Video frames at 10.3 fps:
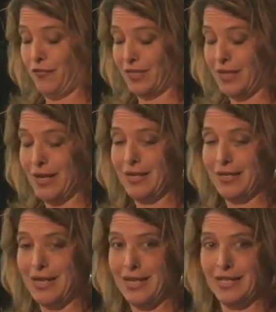for 10
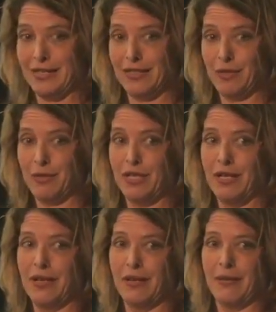days. I mean,
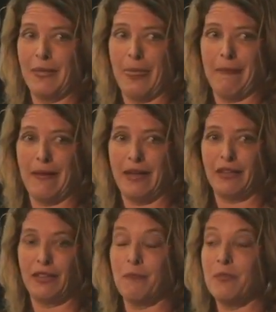
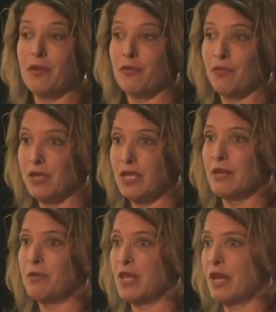like,
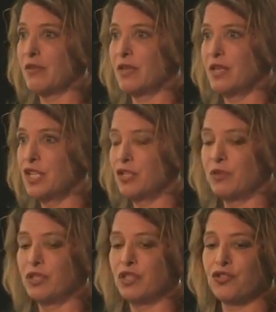the nation
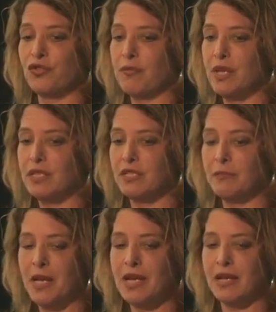was in a tremendous
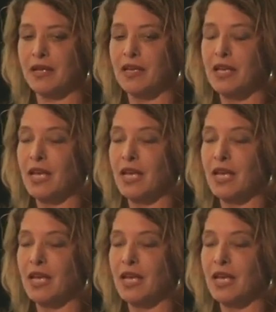panic.